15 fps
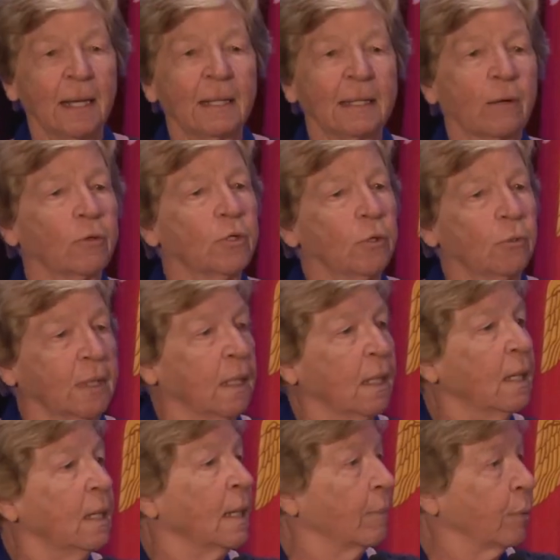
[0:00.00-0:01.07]
they were doing
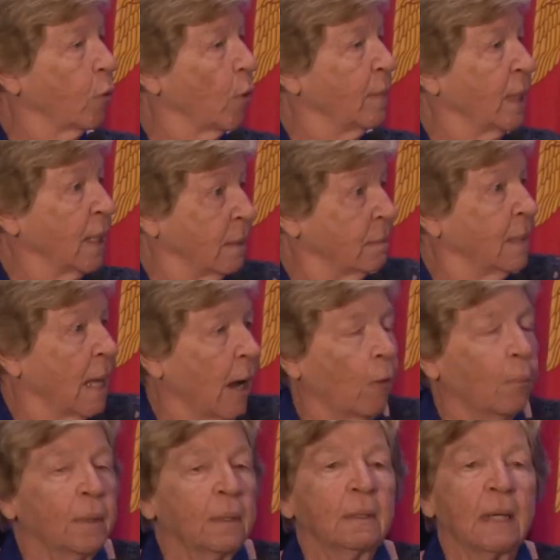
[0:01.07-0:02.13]
employment
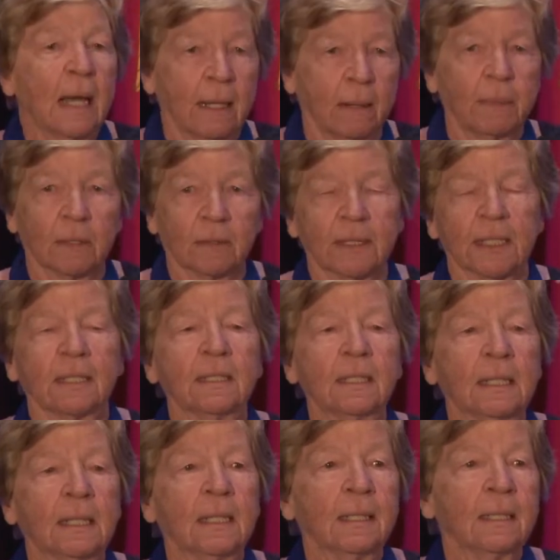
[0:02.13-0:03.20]
help at a building
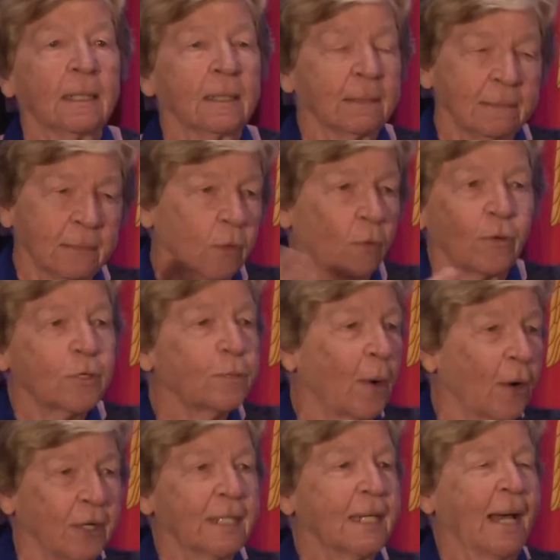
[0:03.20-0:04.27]
in the worst
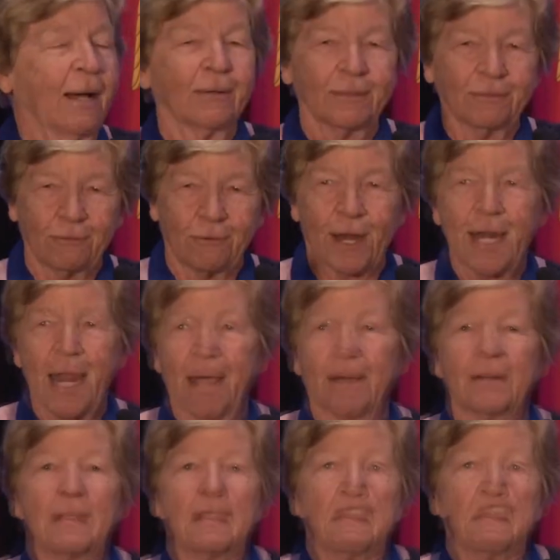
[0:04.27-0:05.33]
part of town, run
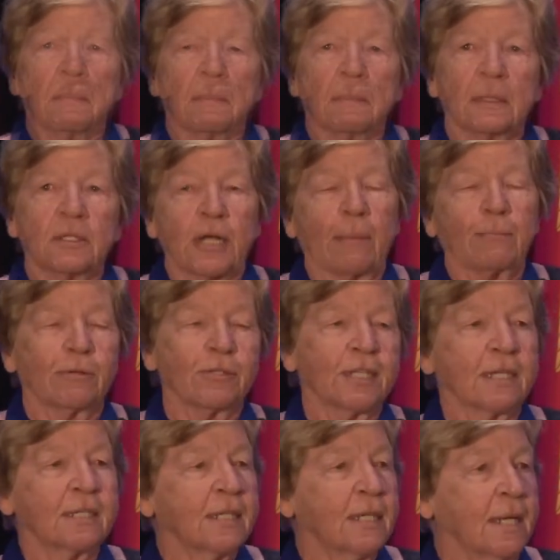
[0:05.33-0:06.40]
down. Chapter
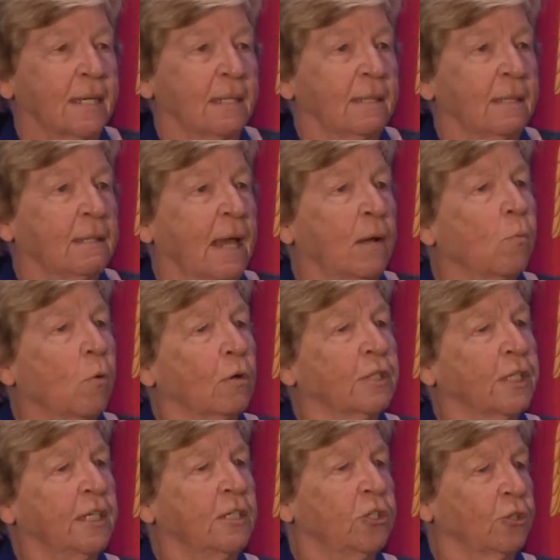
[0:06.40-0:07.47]
16, they wore
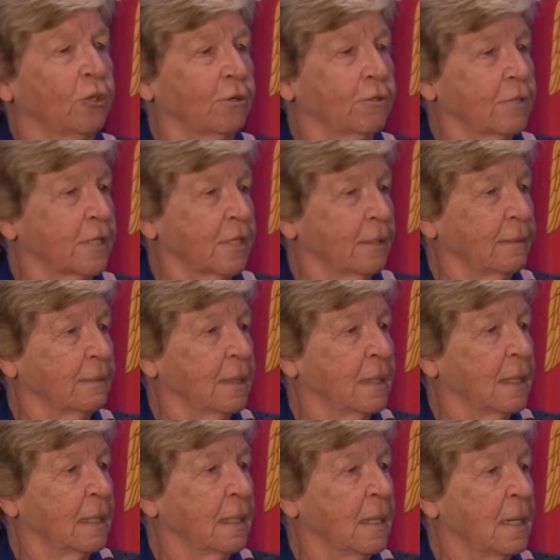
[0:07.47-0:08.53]
t-shirts,
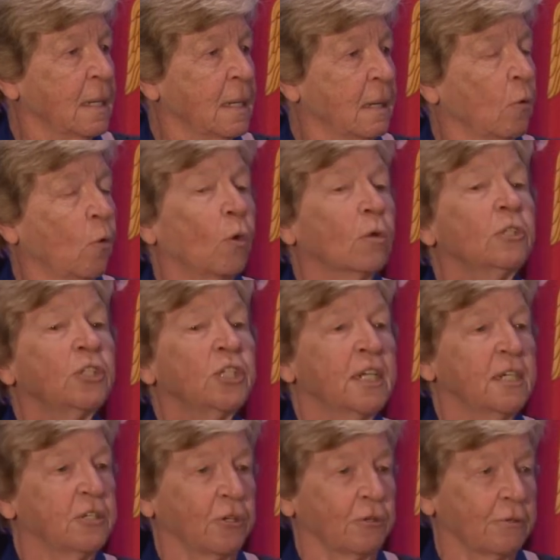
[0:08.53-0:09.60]
orange
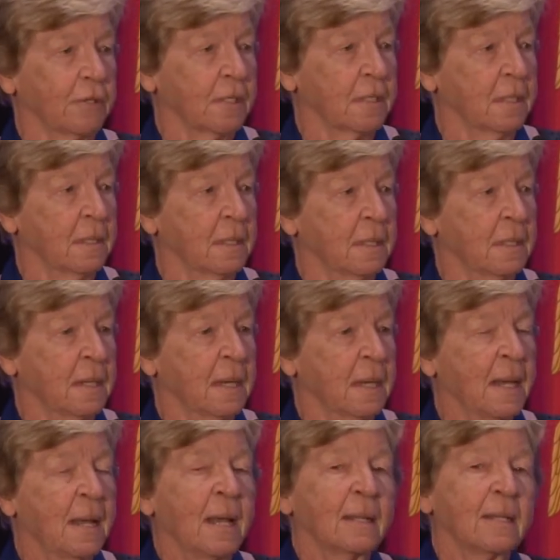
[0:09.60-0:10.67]
t-shirts,
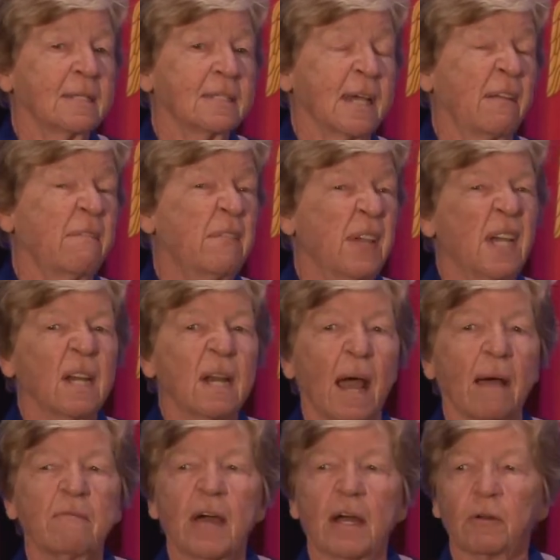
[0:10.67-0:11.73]
that said,
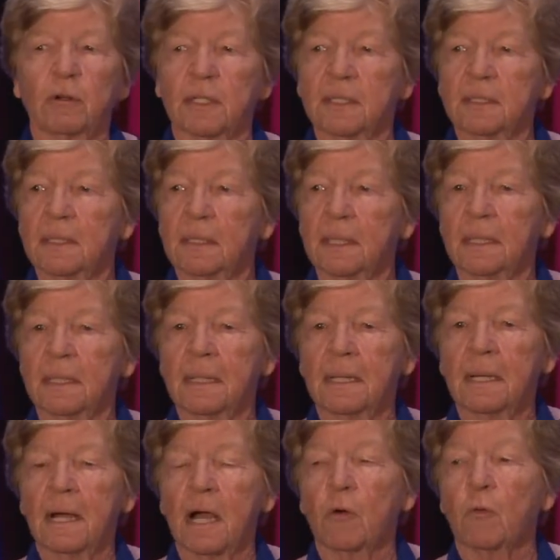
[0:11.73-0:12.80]
Vietnam veteran,
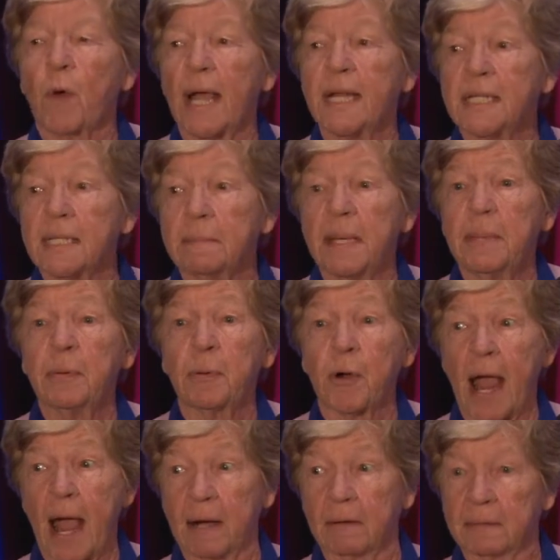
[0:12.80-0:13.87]
a right to be
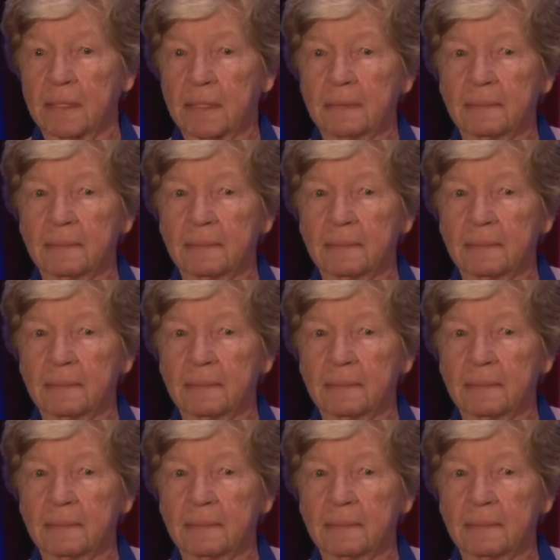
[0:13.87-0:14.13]
proud.